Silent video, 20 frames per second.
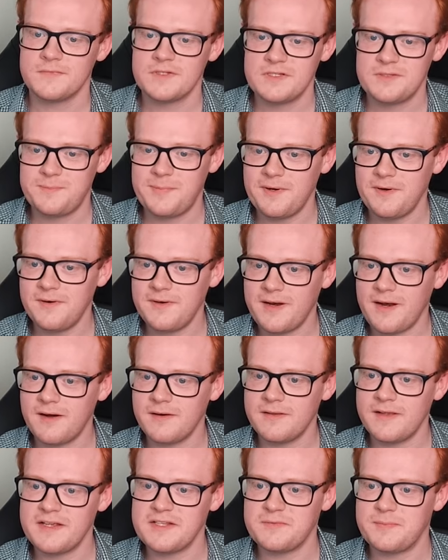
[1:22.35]
Spirit
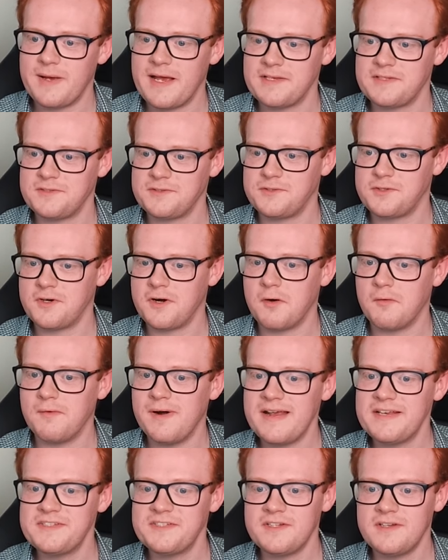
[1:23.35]
Airlines passenger
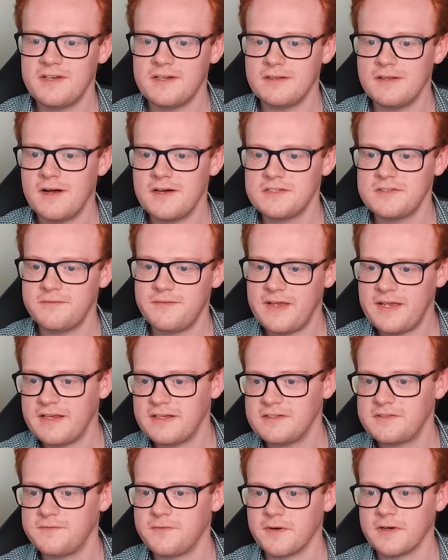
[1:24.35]
arrested in Las
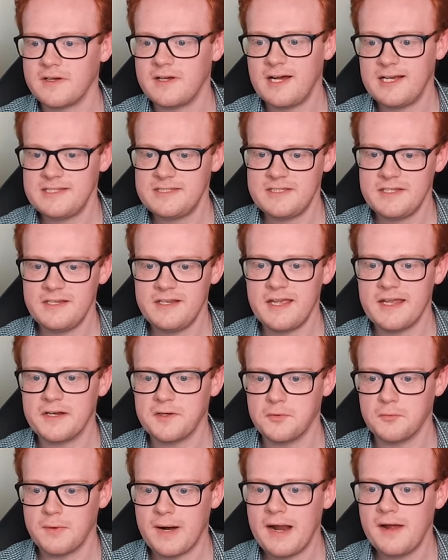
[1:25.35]
Vegas for cussing
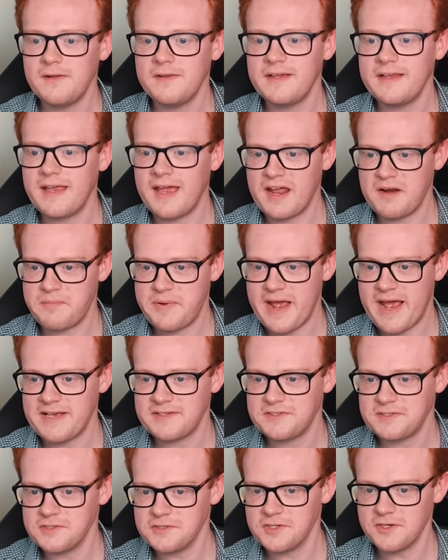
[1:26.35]
and growling at
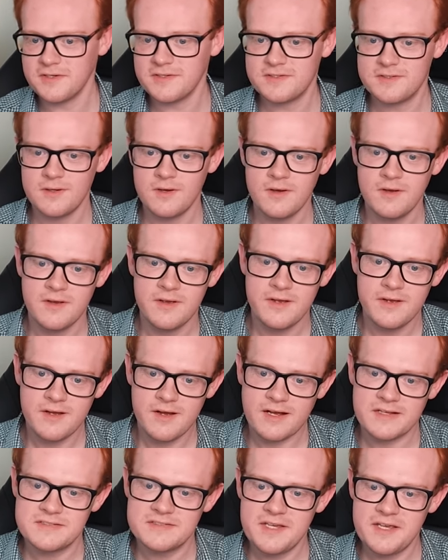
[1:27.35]
passengers.
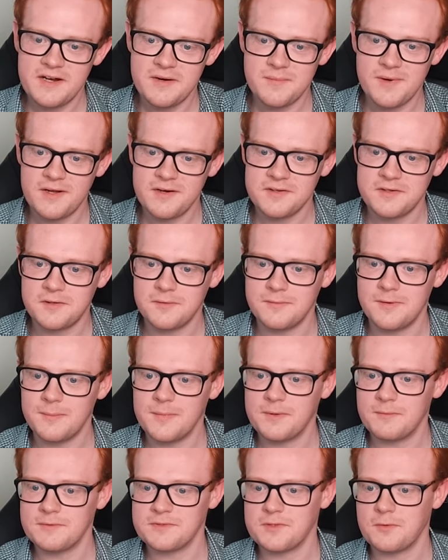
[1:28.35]
A Santa Monica
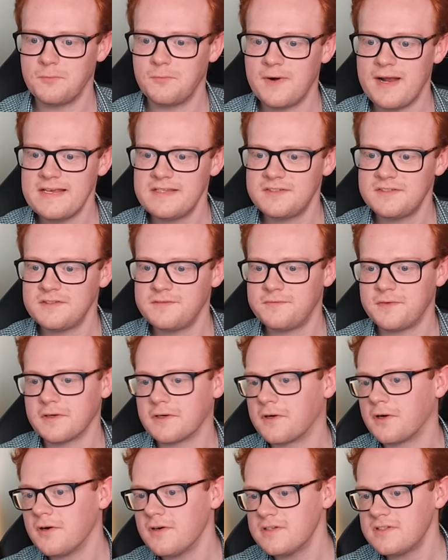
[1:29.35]
woman was arrested for
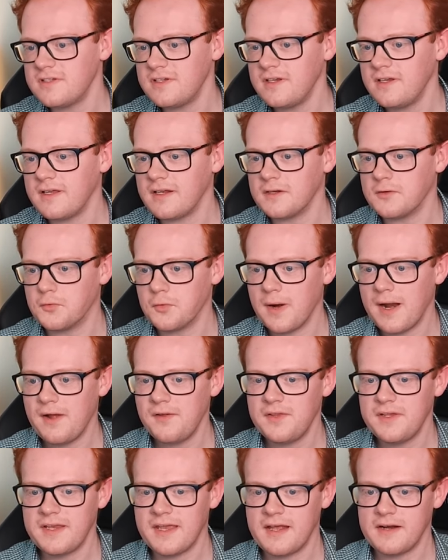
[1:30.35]
cursing and
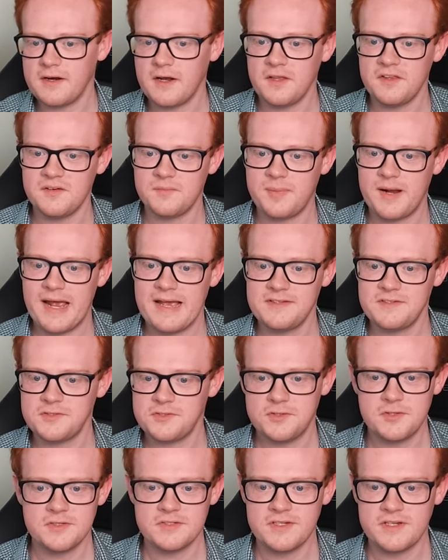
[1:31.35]
growling at other
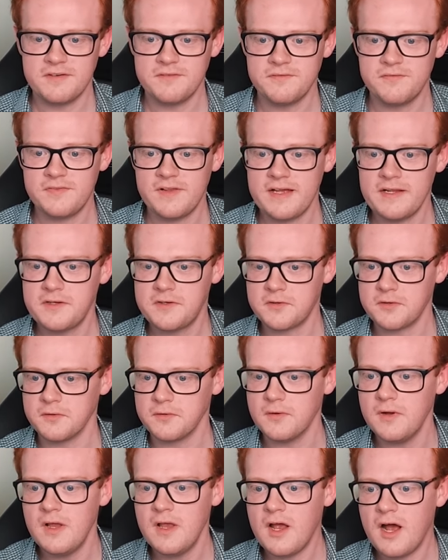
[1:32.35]
passengers and flight
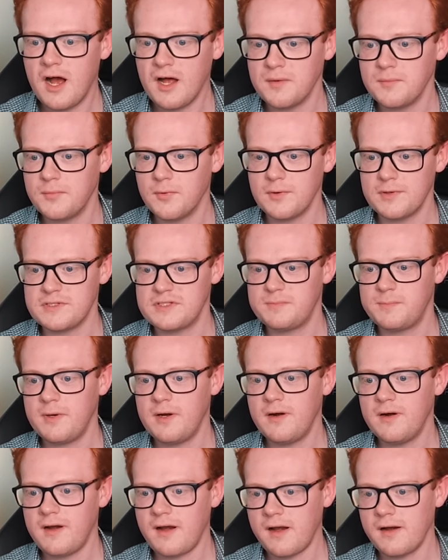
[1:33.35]
crew on board
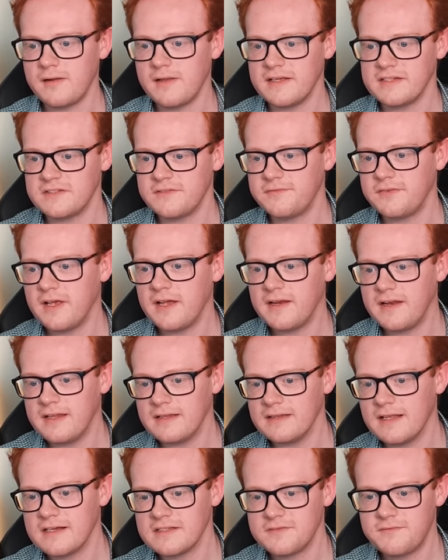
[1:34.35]
Spirit Airlines flight
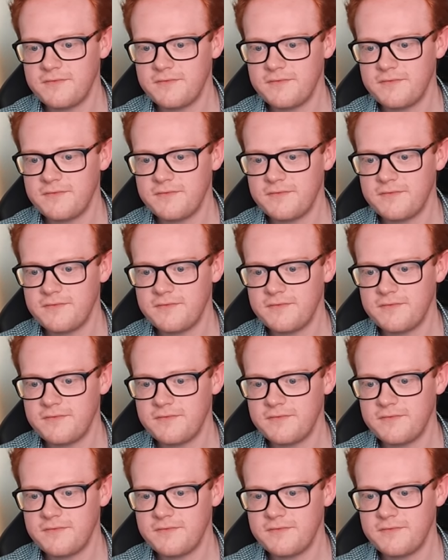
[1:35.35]
in Las